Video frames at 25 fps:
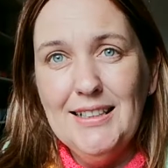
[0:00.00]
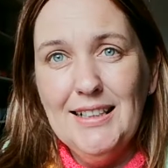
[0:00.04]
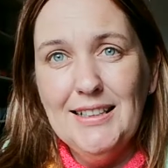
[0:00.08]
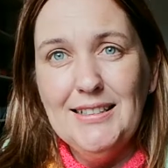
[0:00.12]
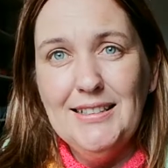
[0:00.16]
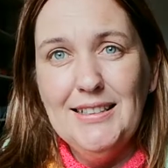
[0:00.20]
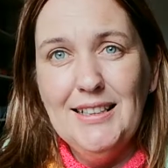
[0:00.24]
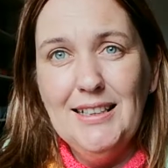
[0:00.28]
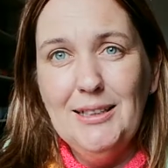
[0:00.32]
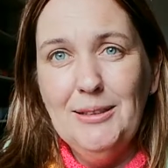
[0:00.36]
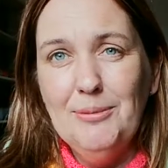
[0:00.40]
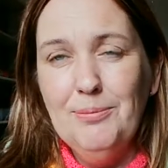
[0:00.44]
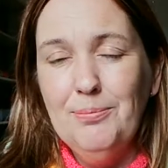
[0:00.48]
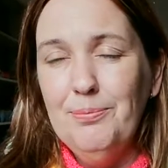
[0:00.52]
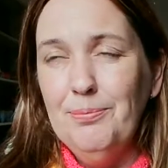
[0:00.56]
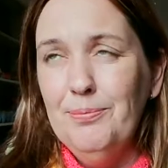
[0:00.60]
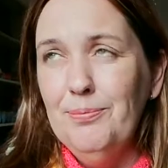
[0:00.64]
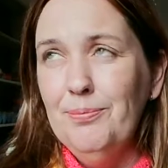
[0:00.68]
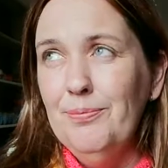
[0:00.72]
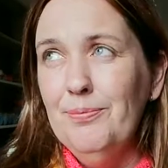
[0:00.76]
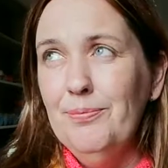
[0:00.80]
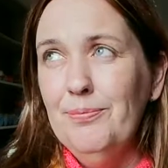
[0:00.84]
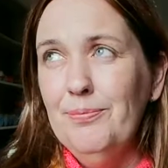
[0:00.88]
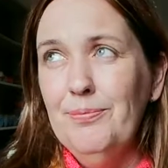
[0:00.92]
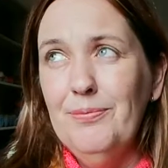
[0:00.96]
I said
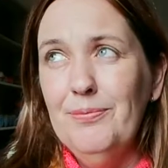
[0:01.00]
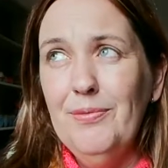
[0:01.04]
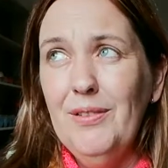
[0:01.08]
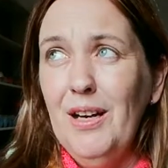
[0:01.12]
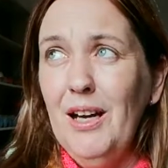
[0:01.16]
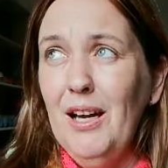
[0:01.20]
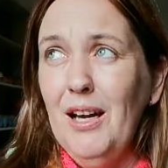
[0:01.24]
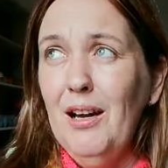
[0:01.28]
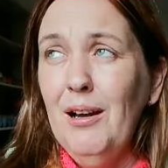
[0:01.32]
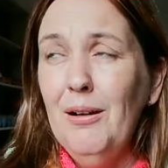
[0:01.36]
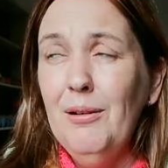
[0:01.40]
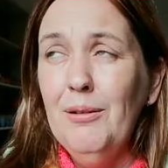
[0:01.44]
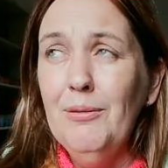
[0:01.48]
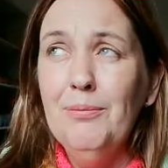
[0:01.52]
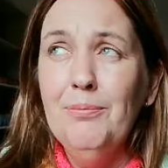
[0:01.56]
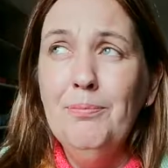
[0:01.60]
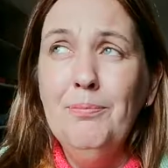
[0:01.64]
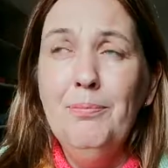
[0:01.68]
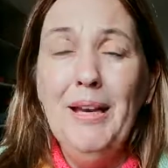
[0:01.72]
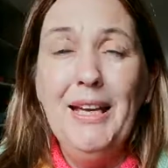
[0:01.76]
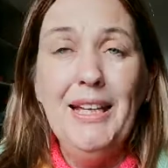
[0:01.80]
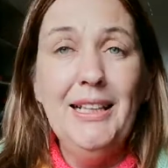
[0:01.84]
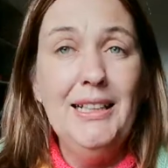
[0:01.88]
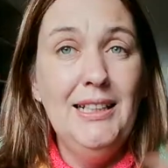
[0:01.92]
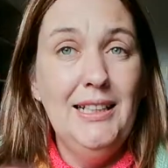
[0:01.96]

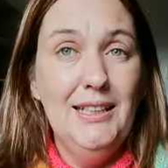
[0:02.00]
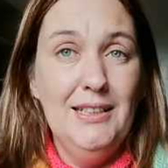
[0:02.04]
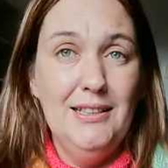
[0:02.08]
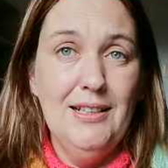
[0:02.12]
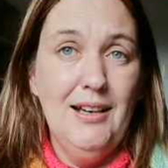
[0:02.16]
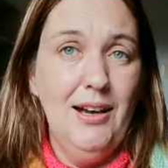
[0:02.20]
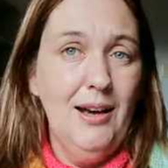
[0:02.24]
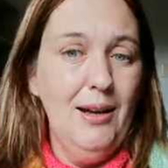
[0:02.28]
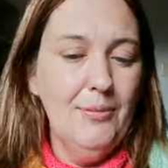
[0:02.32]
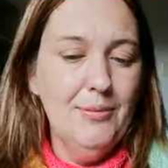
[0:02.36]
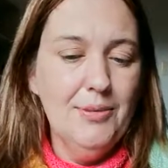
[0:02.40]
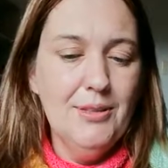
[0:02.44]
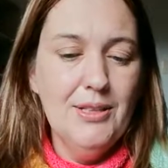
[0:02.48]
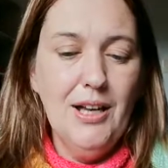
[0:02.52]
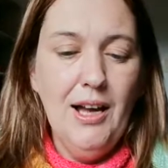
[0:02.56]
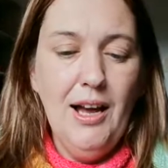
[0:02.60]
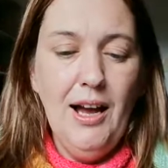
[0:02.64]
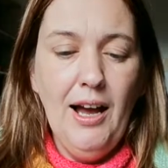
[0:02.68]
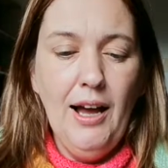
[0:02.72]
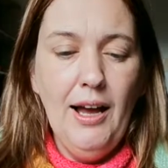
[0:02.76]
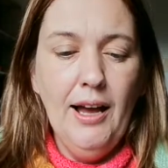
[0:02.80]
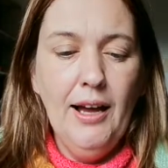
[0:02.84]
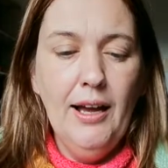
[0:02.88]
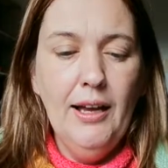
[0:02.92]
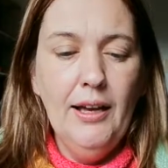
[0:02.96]
many times.
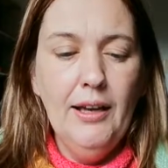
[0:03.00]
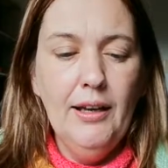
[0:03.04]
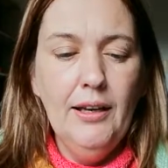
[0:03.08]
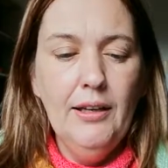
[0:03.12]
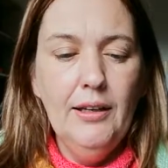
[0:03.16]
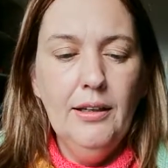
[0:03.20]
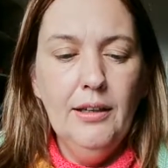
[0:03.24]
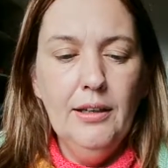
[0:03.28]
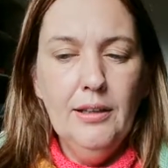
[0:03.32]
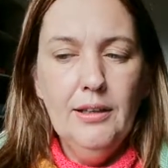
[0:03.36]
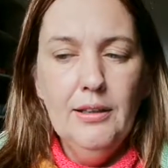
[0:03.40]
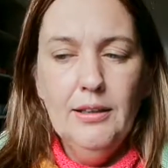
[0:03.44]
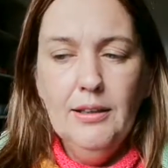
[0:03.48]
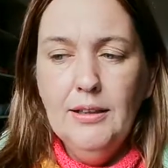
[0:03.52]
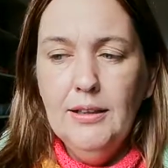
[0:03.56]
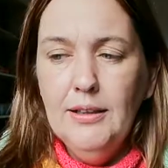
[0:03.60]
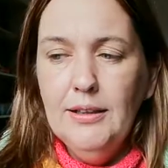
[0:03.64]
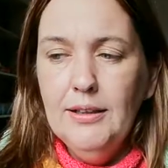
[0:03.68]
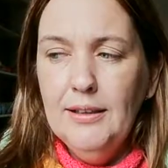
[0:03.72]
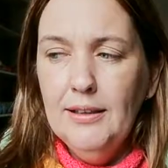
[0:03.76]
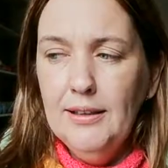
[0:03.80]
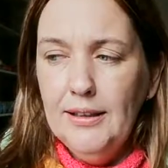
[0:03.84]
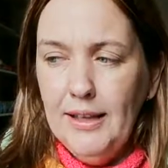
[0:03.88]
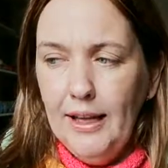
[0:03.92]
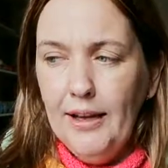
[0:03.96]
I
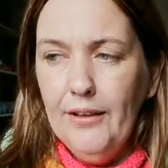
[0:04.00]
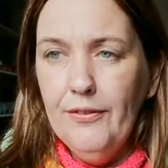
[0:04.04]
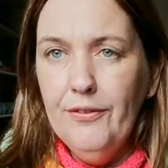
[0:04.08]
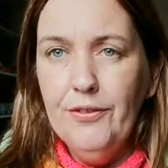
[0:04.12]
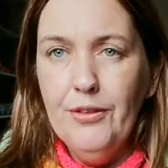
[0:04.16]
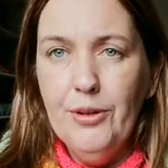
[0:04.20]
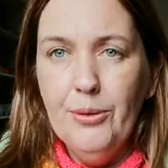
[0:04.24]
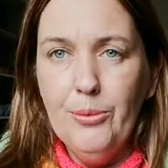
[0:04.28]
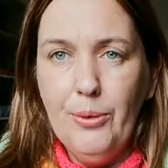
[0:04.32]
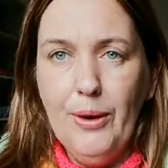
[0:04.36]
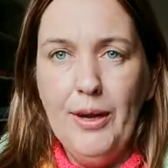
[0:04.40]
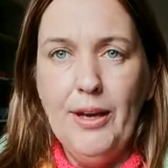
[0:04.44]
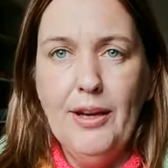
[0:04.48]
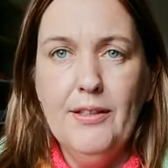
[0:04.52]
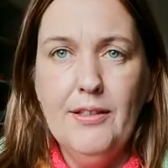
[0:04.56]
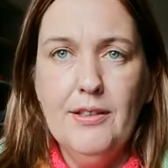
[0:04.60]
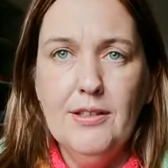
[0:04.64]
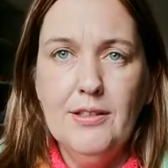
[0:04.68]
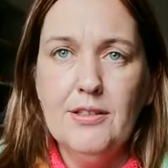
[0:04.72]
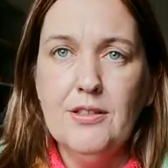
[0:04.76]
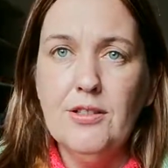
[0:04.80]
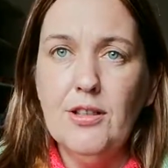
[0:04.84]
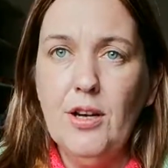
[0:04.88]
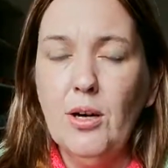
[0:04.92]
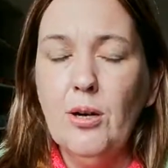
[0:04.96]
love the way the
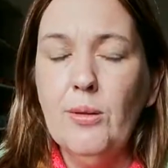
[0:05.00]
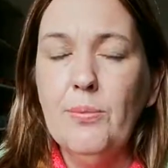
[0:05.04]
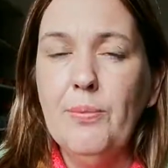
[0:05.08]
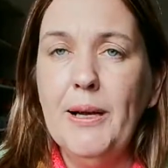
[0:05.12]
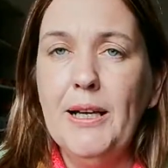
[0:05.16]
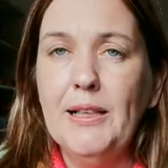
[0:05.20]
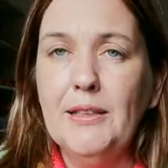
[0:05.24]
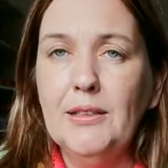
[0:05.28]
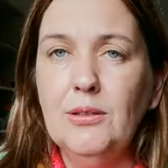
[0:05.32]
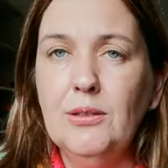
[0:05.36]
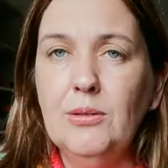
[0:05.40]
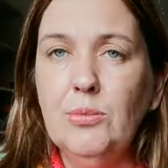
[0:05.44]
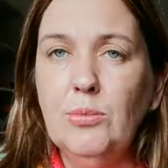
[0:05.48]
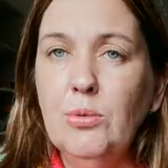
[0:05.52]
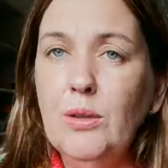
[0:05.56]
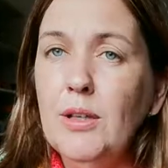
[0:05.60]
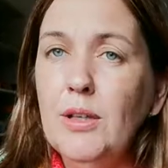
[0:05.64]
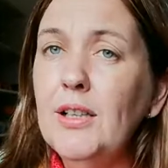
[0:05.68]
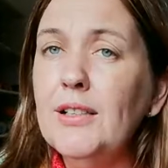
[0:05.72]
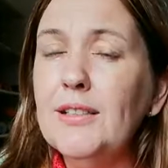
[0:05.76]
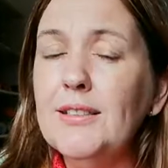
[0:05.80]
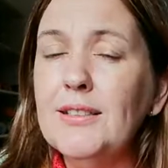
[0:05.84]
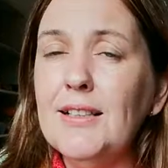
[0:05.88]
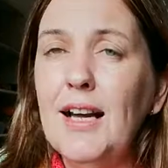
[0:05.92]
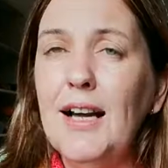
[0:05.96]
sock pattern
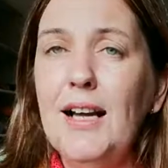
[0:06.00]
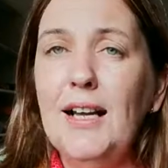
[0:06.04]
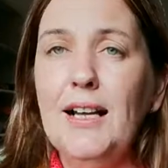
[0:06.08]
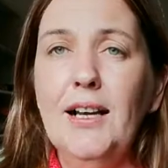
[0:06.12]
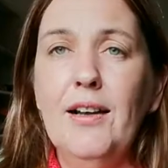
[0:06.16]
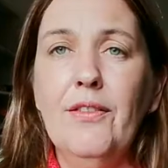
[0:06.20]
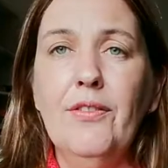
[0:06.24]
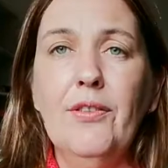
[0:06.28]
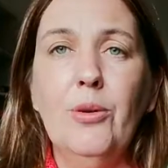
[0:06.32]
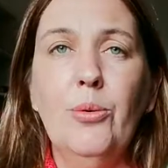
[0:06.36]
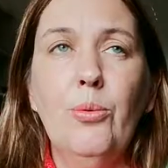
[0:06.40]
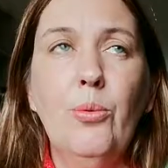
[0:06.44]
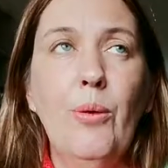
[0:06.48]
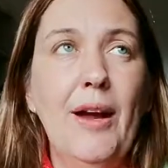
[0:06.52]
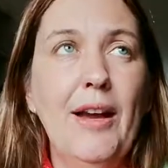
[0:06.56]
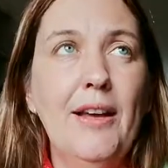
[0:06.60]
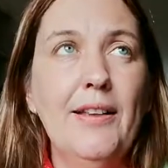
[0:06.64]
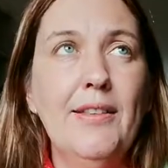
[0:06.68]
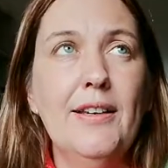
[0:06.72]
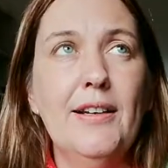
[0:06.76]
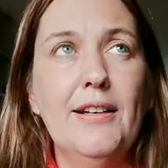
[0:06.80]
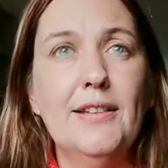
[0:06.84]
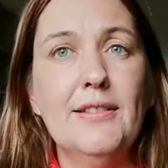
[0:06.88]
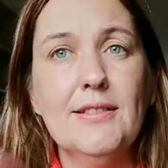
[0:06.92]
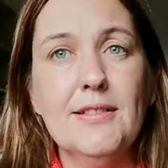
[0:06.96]
works. I love the way
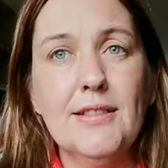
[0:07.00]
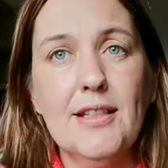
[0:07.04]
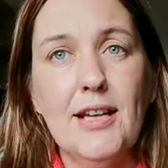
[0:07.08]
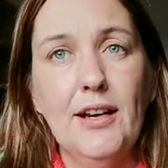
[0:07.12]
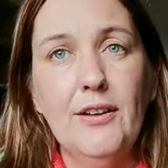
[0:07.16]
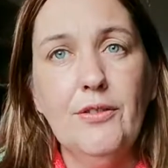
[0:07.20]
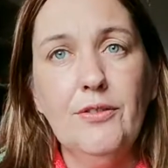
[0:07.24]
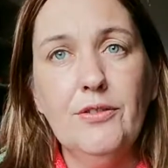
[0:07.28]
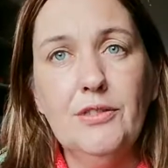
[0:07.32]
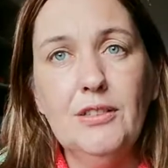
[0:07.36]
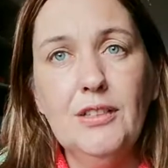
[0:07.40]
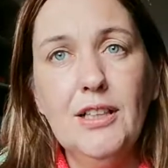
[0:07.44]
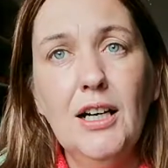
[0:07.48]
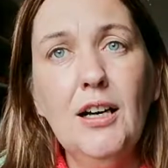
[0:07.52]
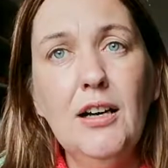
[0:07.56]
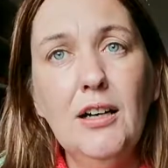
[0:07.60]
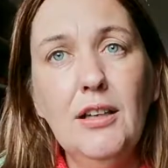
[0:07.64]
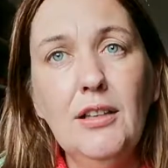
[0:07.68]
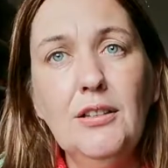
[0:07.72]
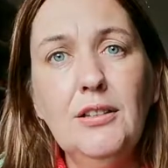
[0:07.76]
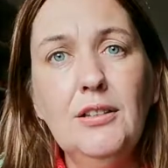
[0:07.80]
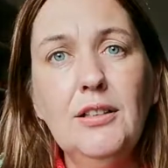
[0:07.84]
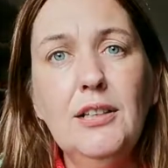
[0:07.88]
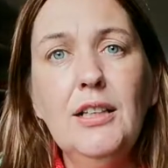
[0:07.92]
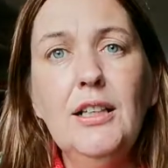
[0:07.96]
that it's cuffed
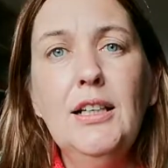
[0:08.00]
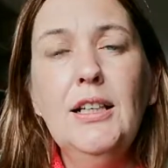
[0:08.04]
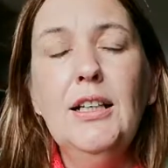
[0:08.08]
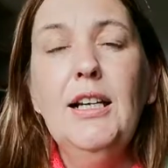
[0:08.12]
down.